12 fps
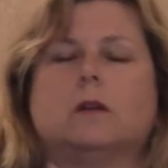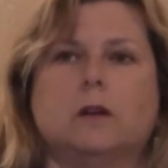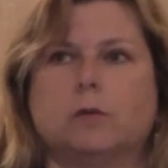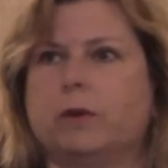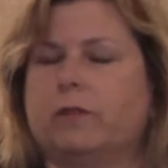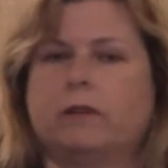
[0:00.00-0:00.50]

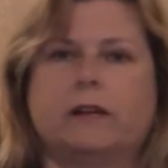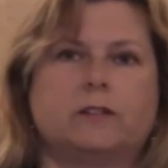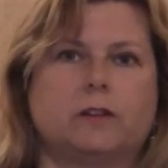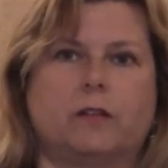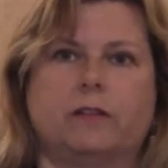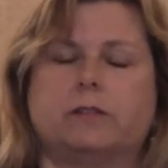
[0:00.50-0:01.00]
We'd
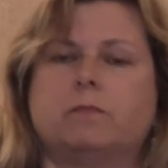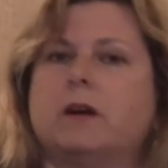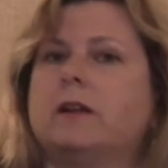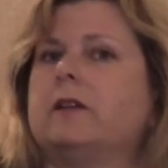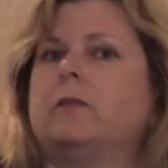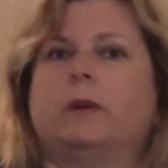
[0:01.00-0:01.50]
raised all this
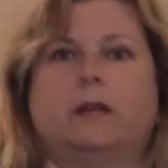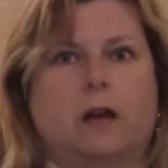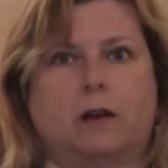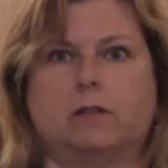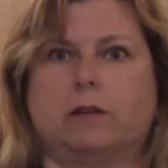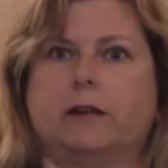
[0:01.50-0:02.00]
money, we'd
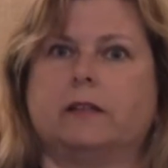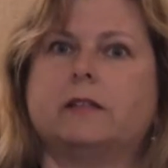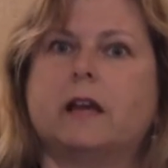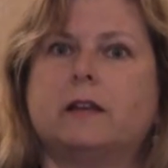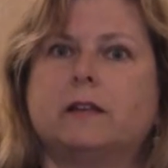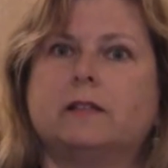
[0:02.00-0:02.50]
had great
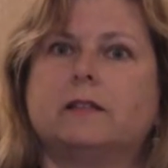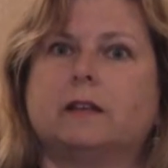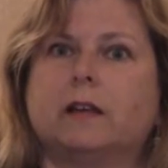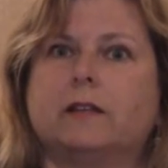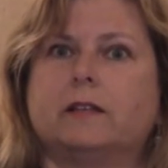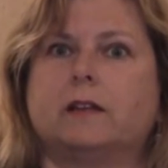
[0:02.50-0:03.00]
attendance,
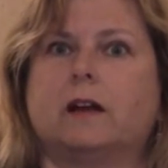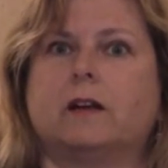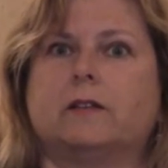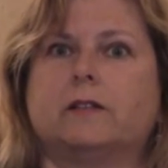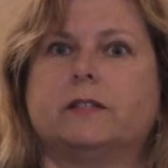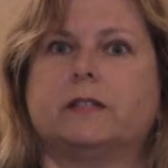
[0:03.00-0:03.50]
and I didn't
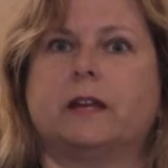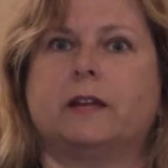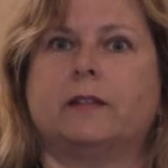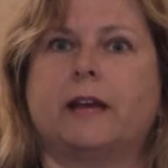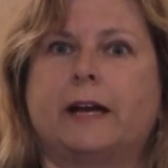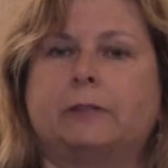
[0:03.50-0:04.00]

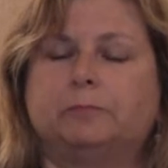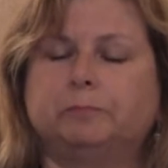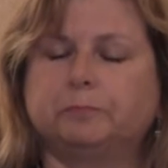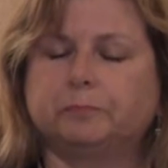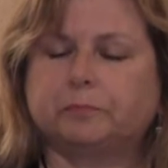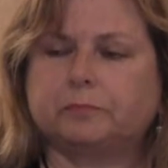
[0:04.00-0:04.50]
understand that.
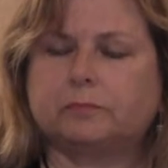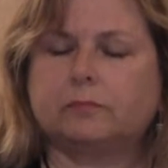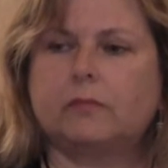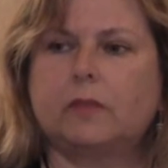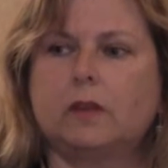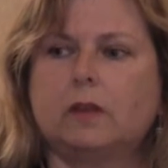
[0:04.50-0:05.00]

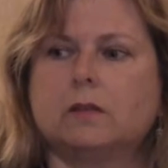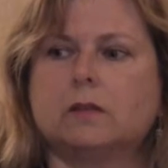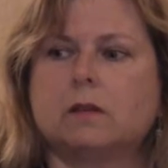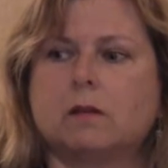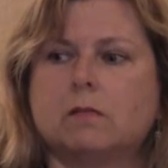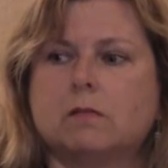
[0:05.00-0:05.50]

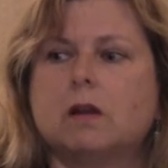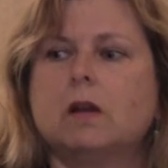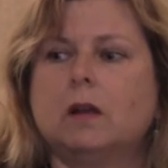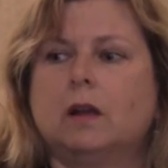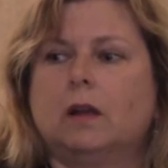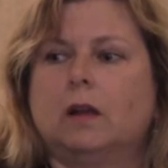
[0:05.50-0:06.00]
So
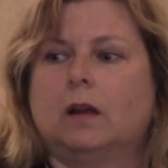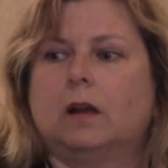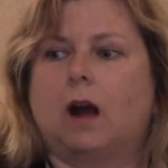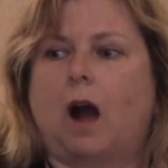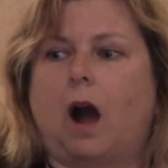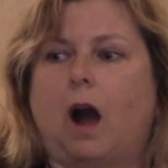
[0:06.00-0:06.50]

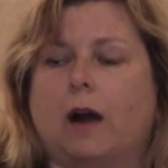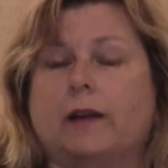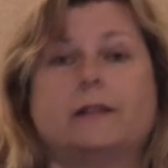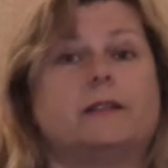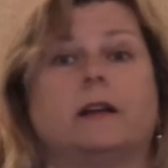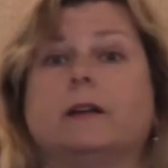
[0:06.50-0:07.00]
I
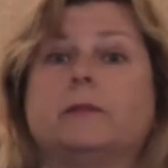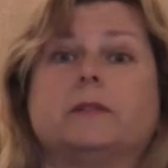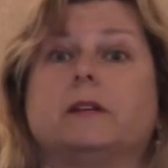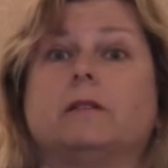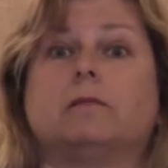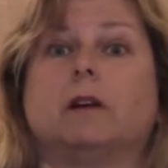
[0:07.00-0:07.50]
decided I was
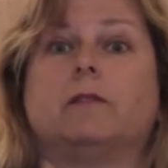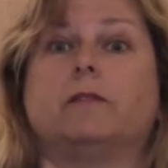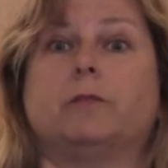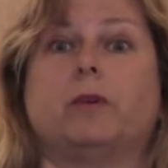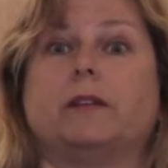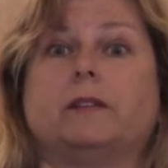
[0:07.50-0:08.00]
going to run
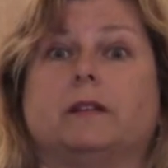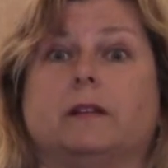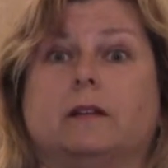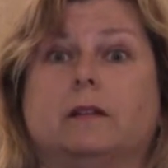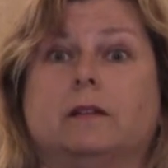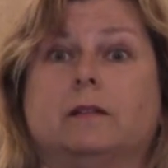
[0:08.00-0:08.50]
for
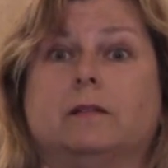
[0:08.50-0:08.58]
president